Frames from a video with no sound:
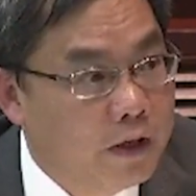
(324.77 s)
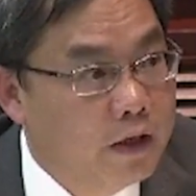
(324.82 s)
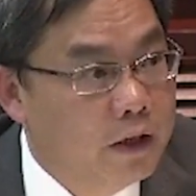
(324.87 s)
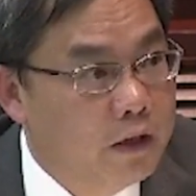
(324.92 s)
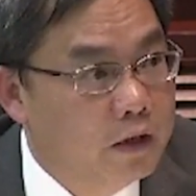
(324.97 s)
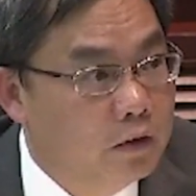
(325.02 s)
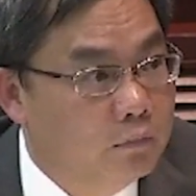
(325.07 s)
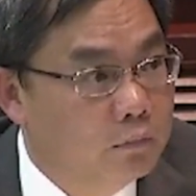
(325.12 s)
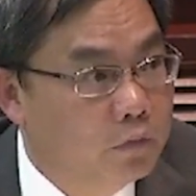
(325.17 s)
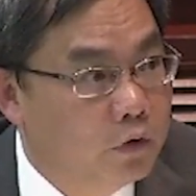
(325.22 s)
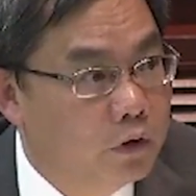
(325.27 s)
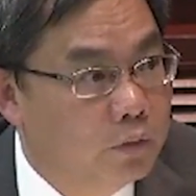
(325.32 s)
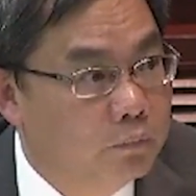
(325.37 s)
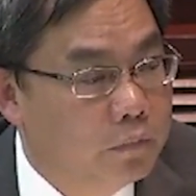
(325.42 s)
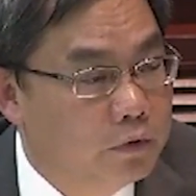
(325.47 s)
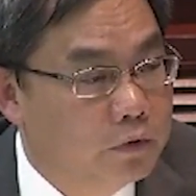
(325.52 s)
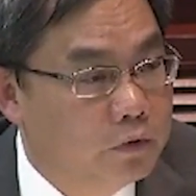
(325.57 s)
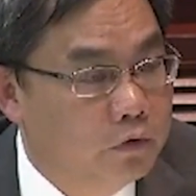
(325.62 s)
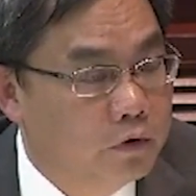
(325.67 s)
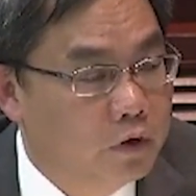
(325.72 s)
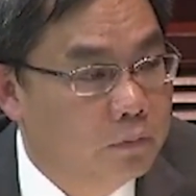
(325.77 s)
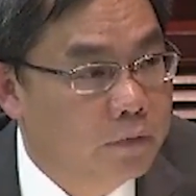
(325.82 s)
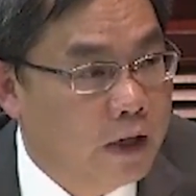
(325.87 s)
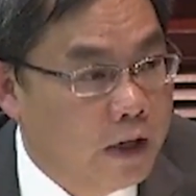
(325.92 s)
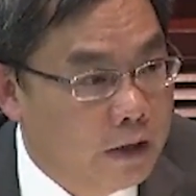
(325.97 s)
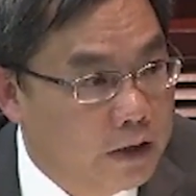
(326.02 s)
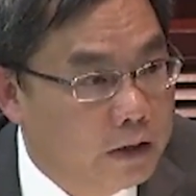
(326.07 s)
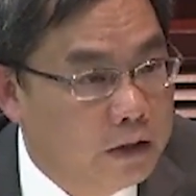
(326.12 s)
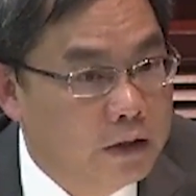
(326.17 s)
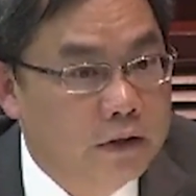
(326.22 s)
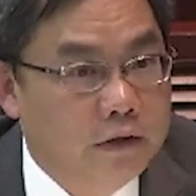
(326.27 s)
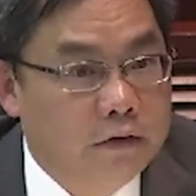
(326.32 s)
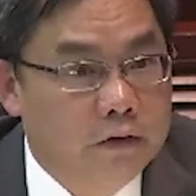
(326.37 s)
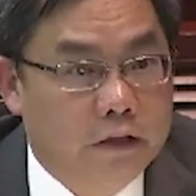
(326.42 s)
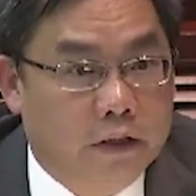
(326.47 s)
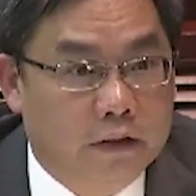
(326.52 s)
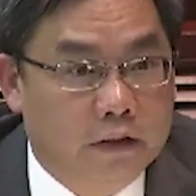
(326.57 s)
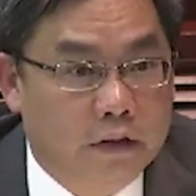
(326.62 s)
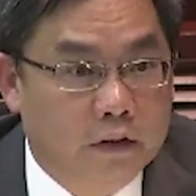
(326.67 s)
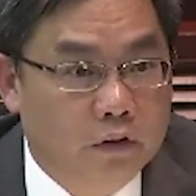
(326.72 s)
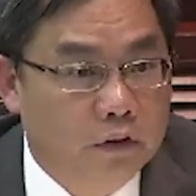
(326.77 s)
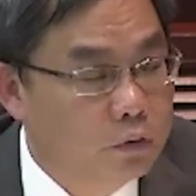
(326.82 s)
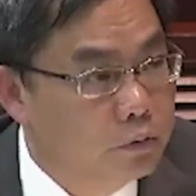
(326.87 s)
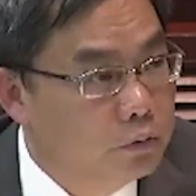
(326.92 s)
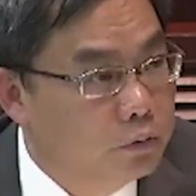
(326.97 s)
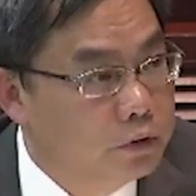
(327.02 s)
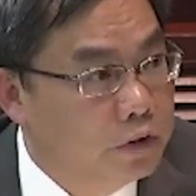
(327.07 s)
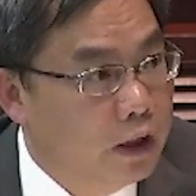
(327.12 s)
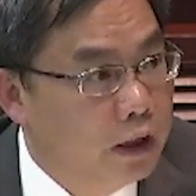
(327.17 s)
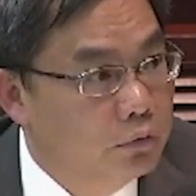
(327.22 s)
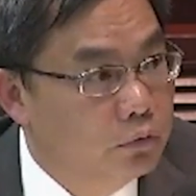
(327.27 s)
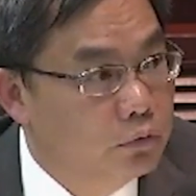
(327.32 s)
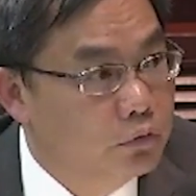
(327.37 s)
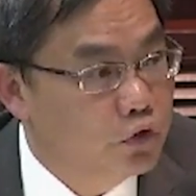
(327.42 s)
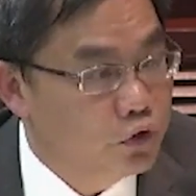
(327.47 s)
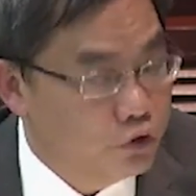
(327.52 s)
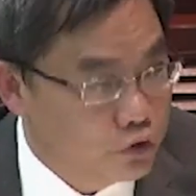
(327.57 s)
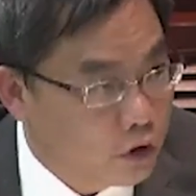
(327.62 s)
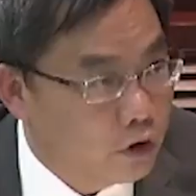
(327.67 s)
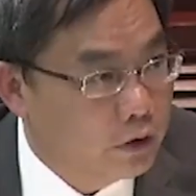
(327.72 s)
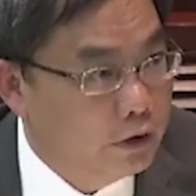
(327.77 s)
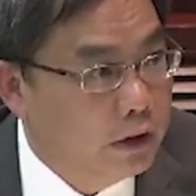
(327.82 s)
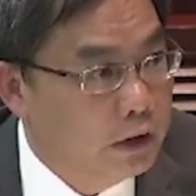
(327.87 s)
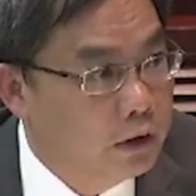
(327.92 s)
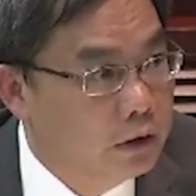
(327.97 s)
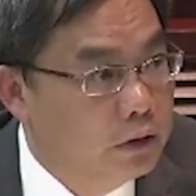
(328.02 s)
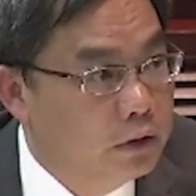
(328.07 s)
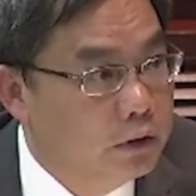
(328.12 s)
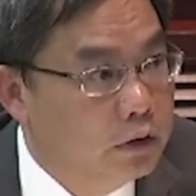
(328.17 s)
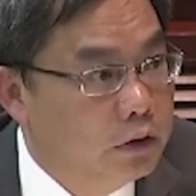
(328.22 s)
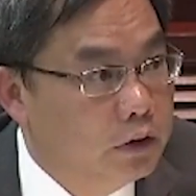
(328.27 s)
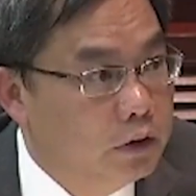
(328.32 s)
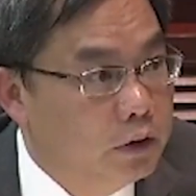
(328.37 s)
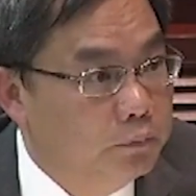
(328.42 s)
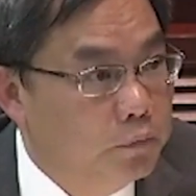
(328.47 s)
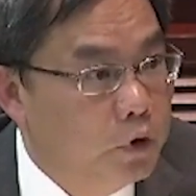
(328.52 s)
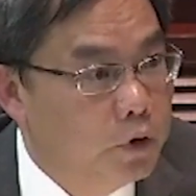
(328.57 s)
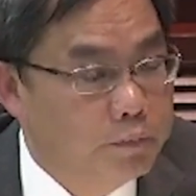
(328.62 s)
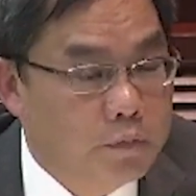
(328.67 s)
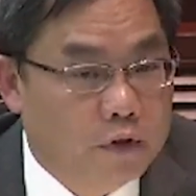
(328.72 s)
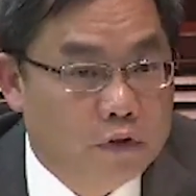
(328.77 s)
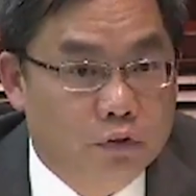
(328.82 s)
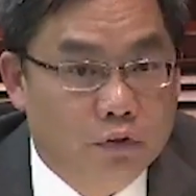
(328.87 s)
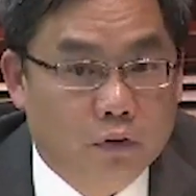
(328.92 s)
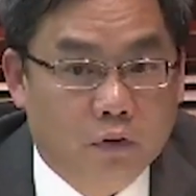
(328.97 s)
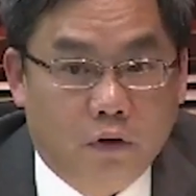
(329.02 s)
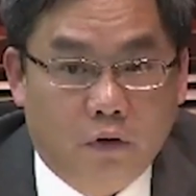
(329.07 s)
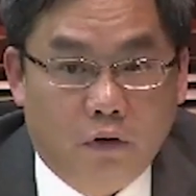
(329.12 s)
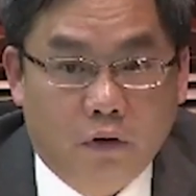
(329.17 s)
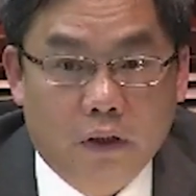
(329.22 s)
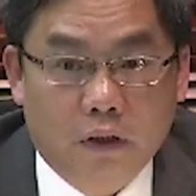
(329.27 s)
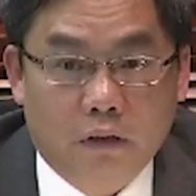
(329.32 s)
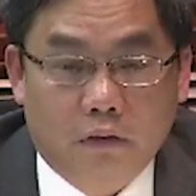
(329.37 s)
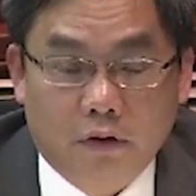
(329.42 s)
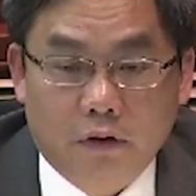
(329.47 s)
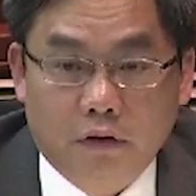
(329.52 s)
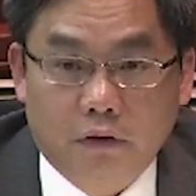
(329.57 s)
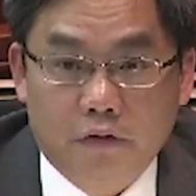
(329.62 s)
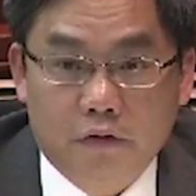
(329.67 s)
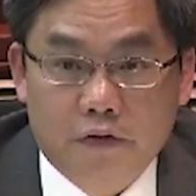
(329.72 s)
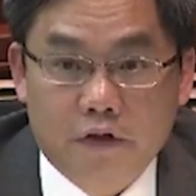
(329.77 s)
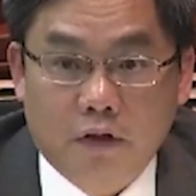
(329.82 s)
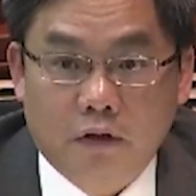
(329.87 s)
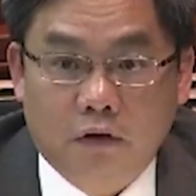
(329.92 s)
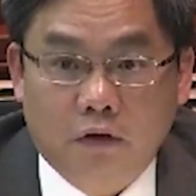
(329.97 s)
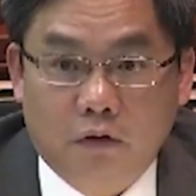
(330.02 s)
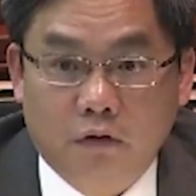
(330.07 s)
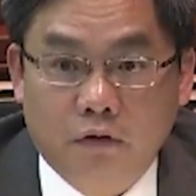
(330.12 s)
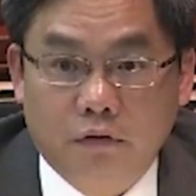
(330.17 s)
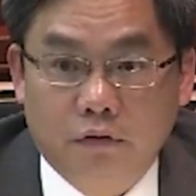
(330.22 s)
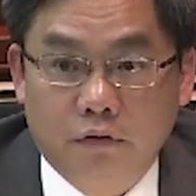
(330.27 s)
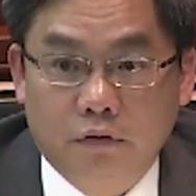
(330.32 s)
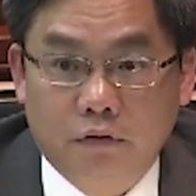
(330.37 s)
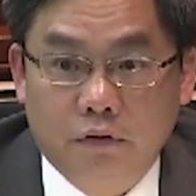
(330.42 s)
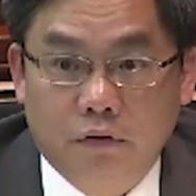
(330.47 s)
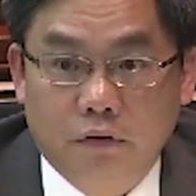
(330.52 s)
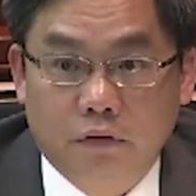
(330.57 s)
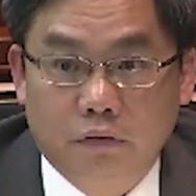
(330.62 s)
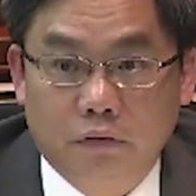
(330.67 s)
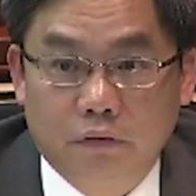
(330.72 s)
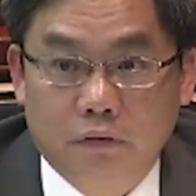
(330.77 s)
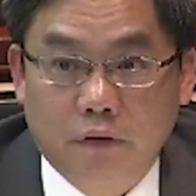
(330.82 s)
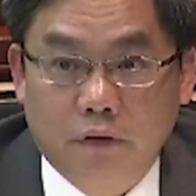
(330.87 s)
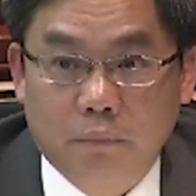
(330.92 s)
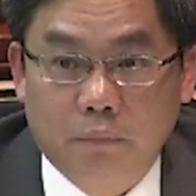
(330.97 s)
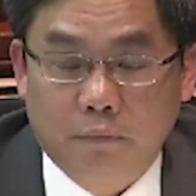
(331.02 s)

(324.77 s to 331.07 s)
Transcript: Mr. M. said, well, in the past, we also had stress. We all have stress.